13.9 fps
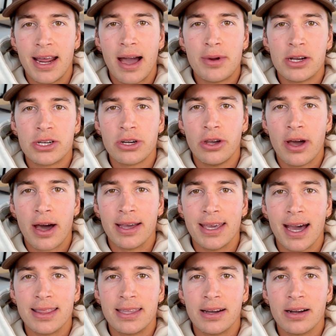I'm gonna show you how to
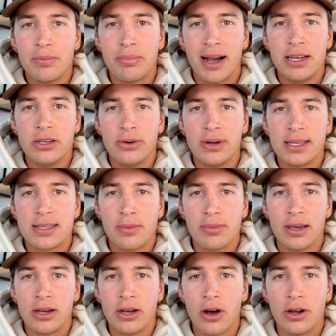get there by doing
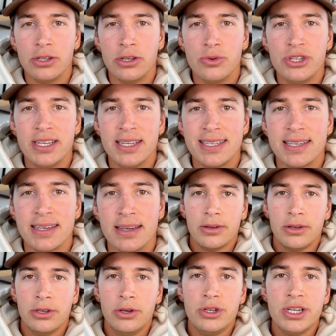something called UGC.
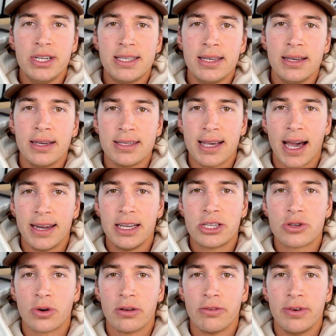UGC is any
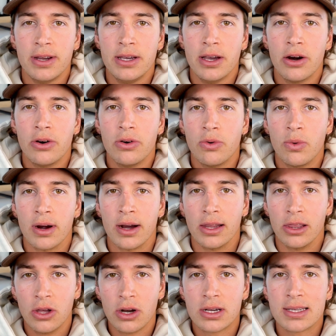sort of video where it
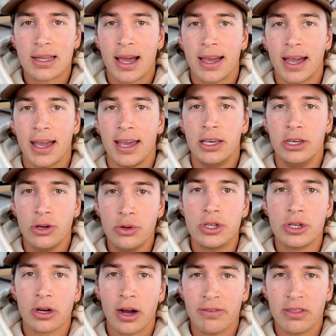looks like a
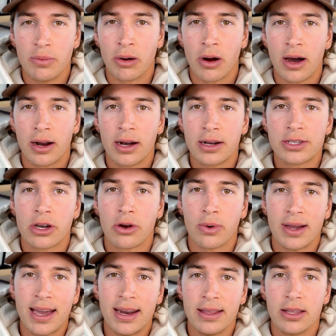user of the product
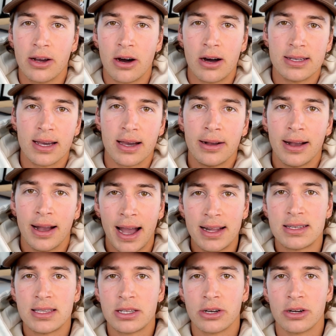created the content,
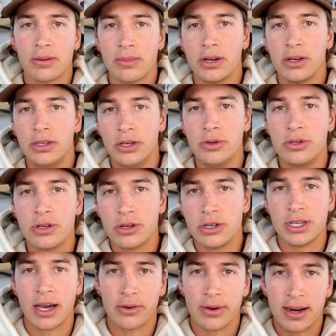hence the term user
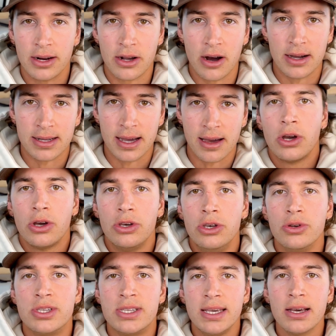generated content.
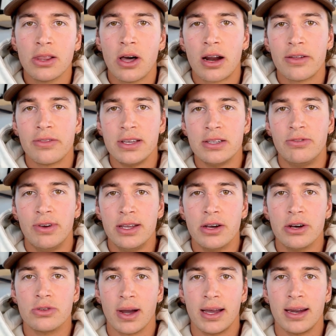You see a lot of these
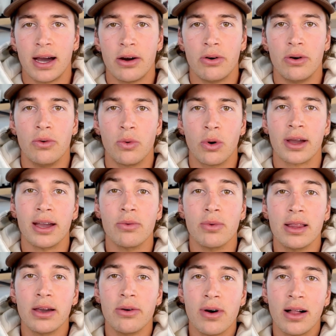videos right now working
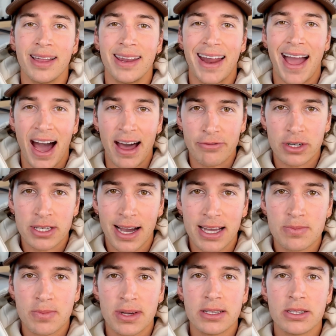really well in
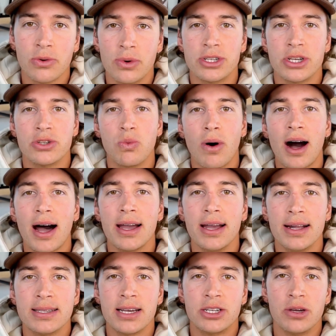advertisements, which is why
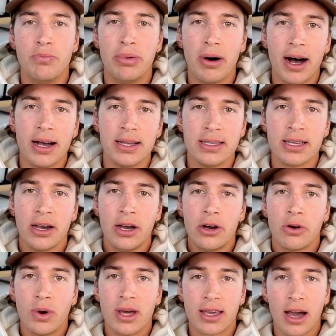it's such a buzz
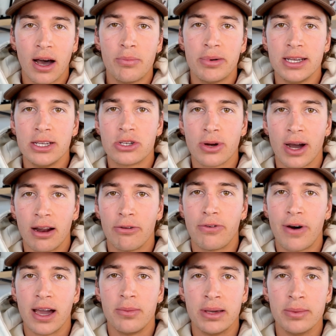with companies trying to
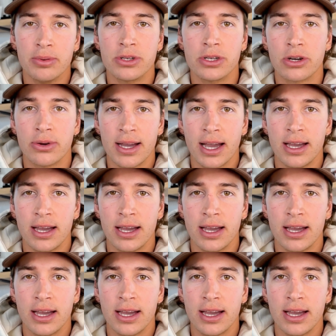find people to create